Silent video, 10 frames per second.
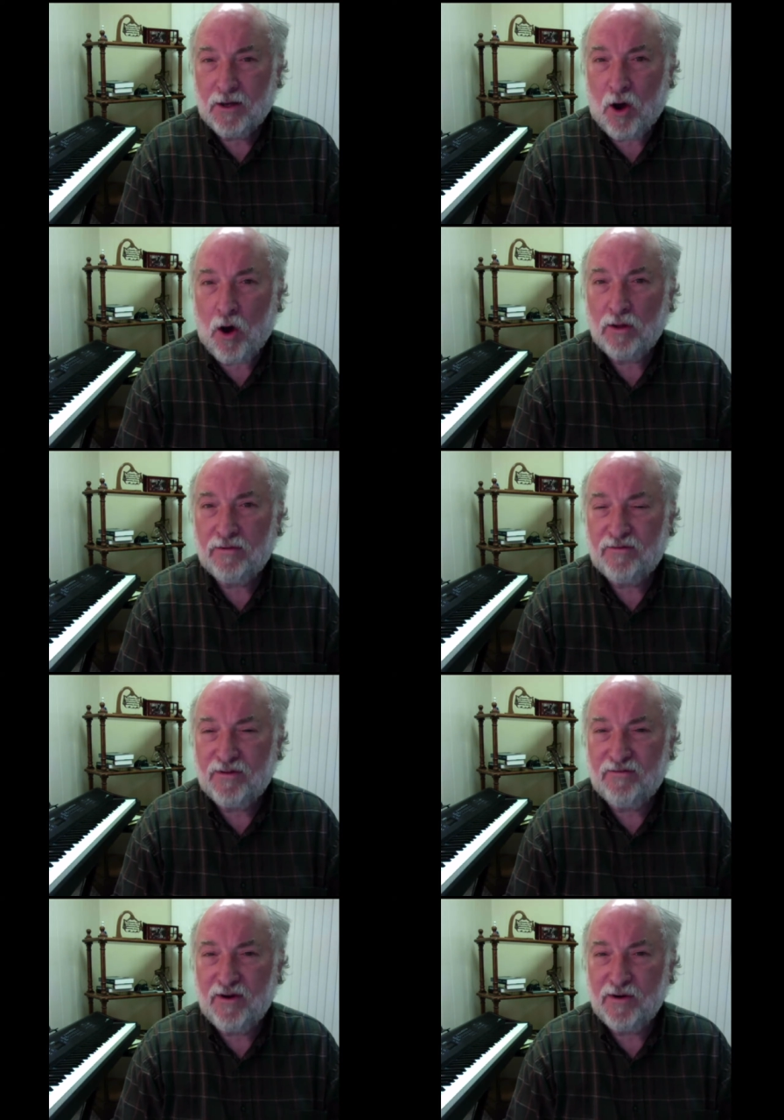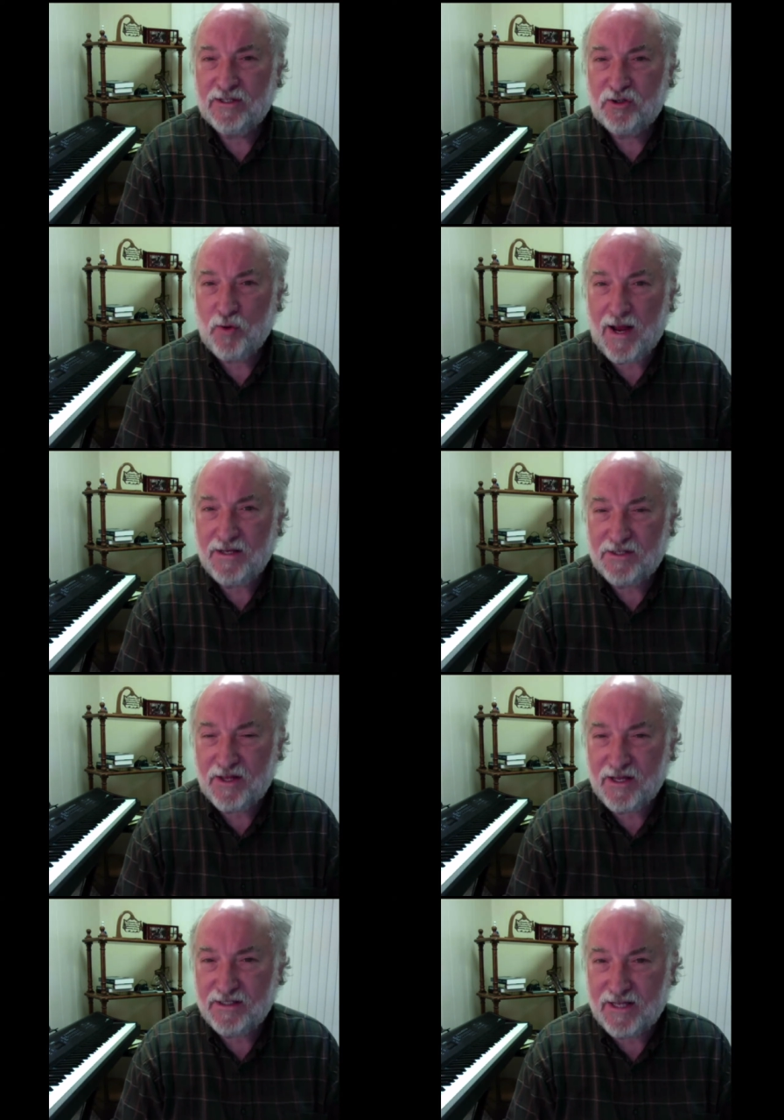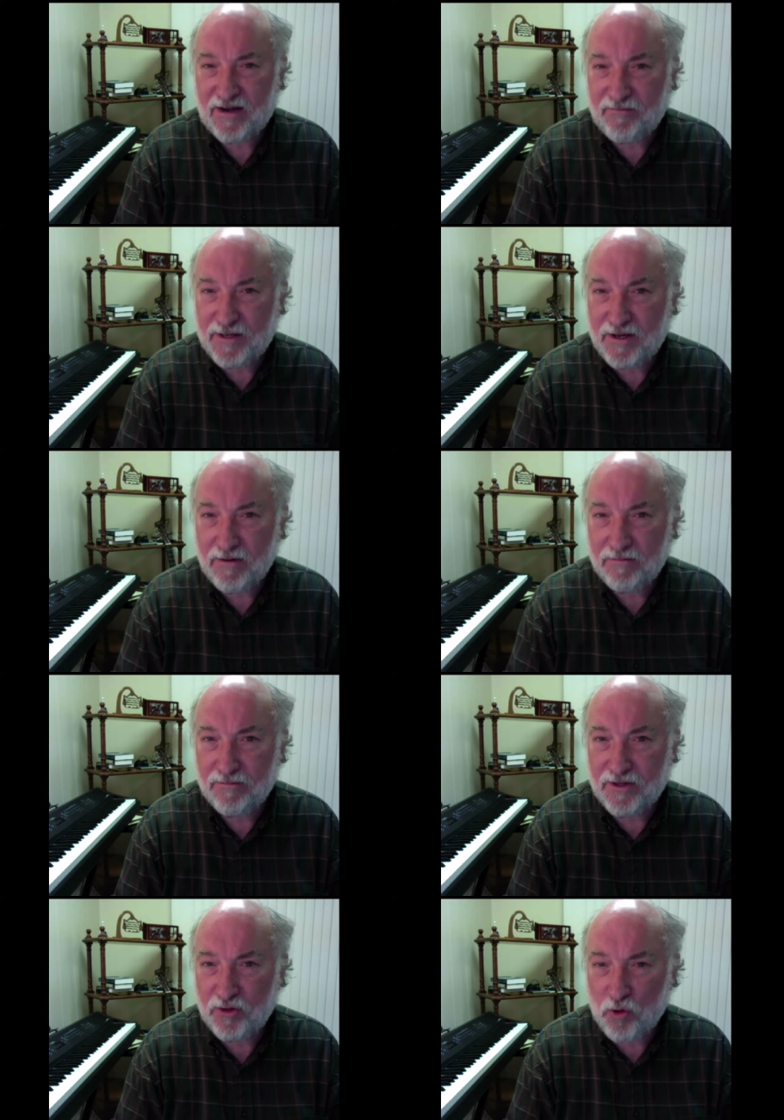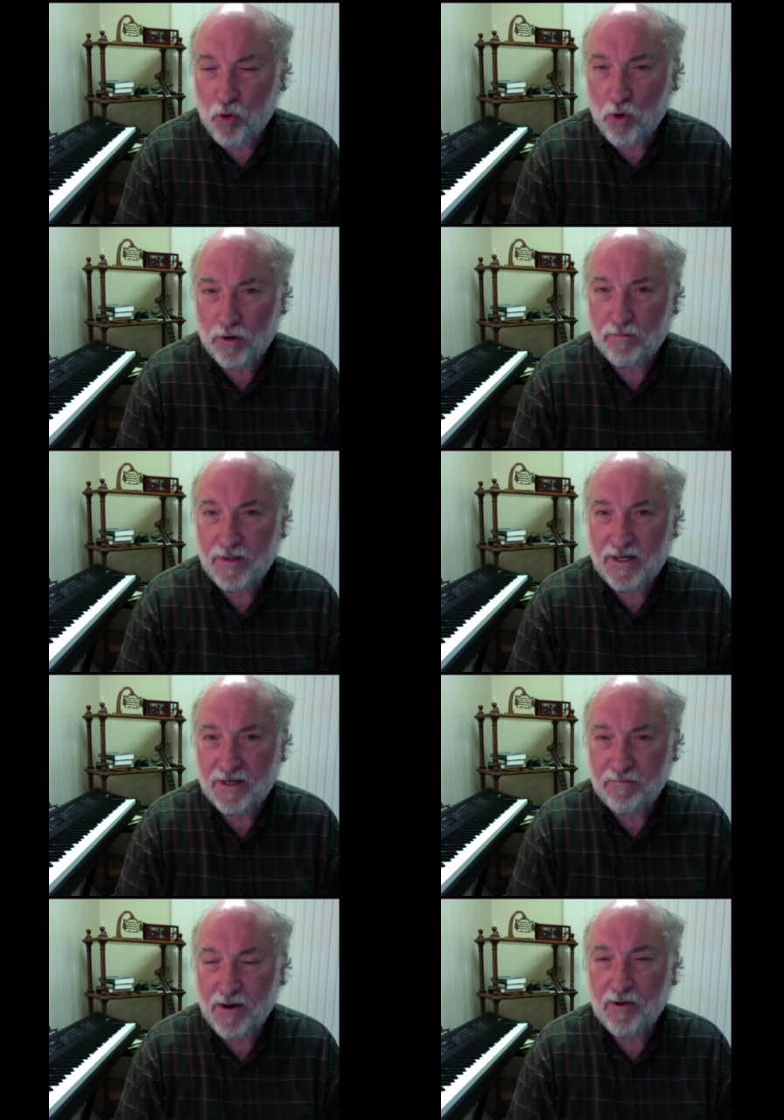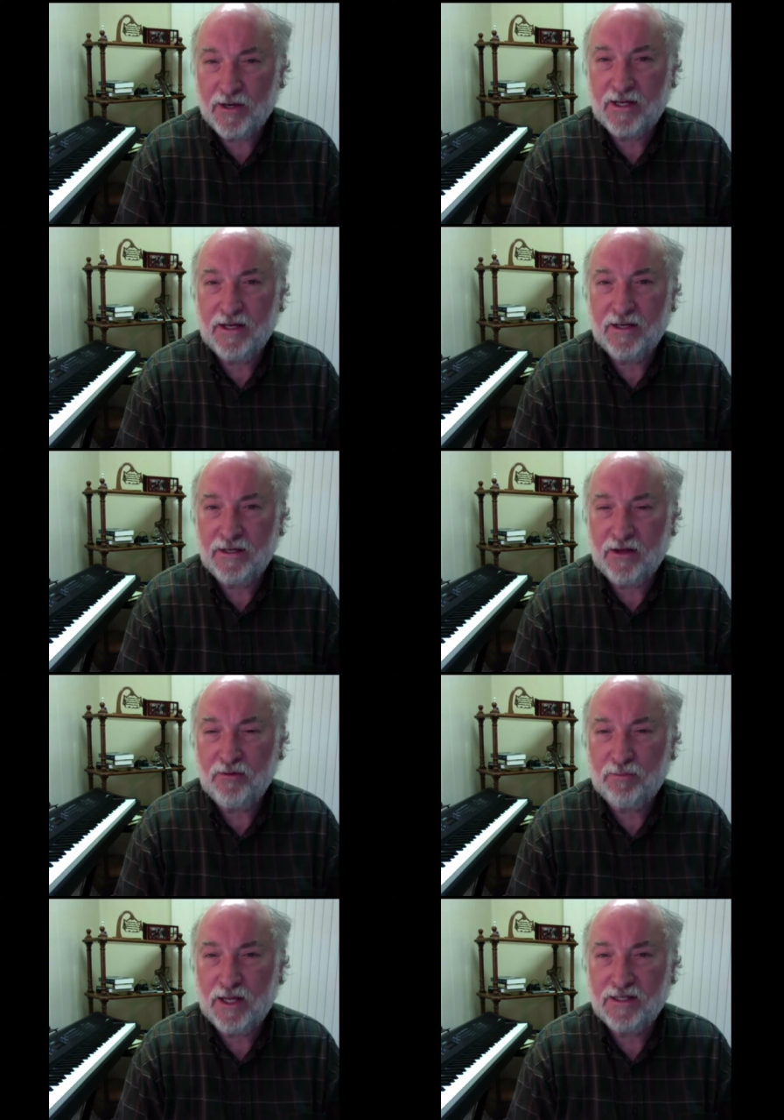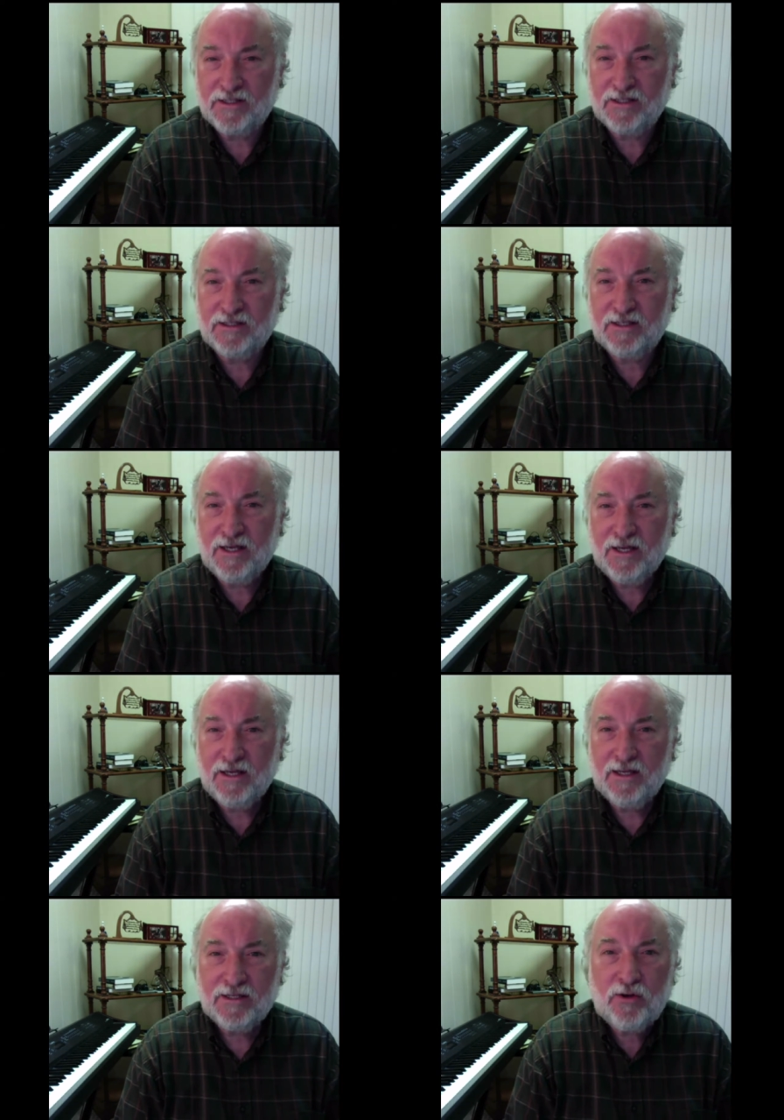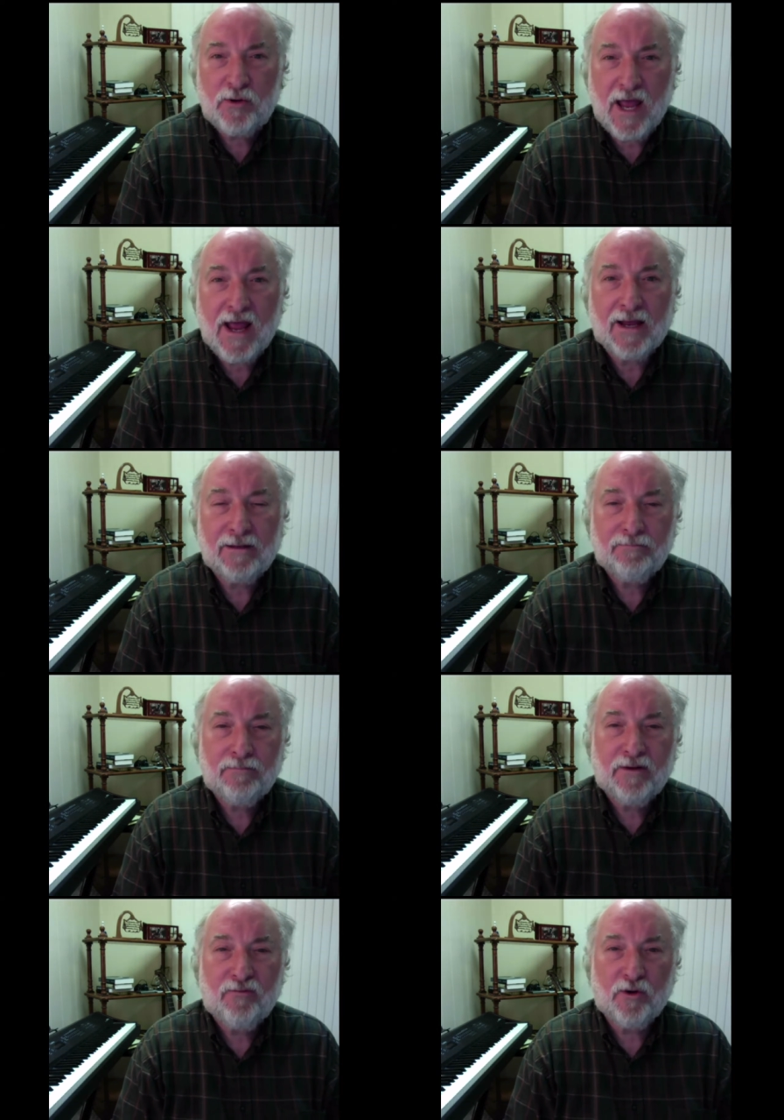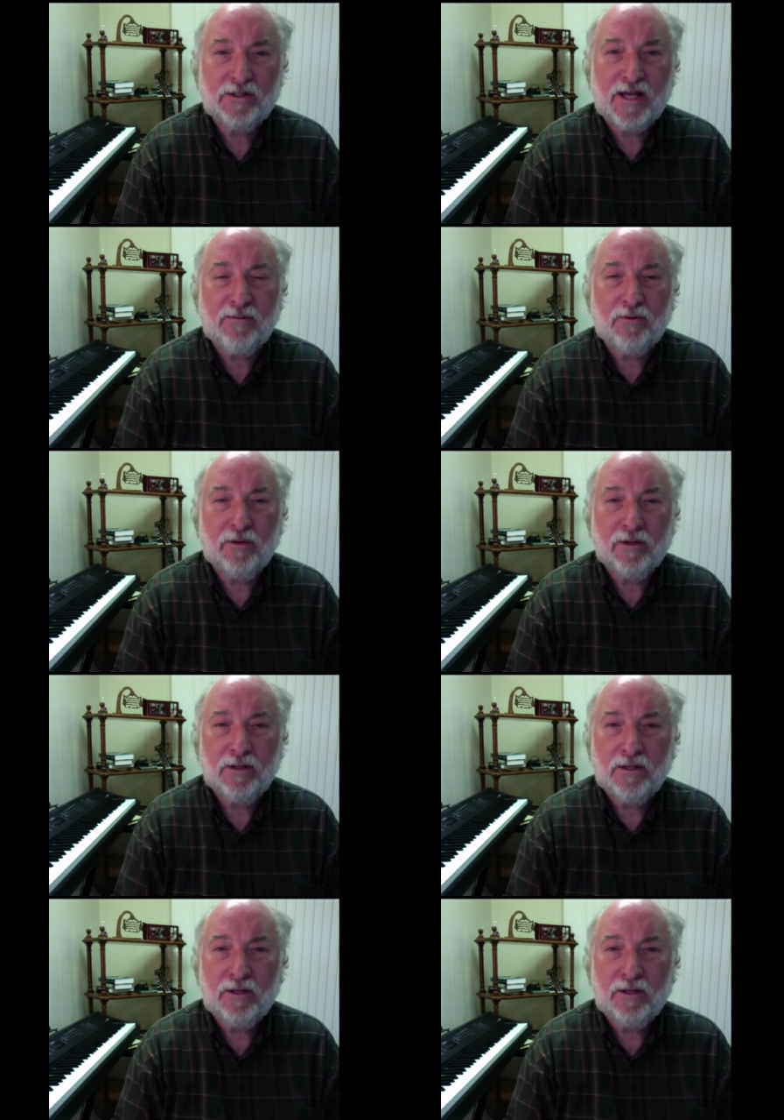all of the very strange things that have become the norm in America and other places is okay. For example,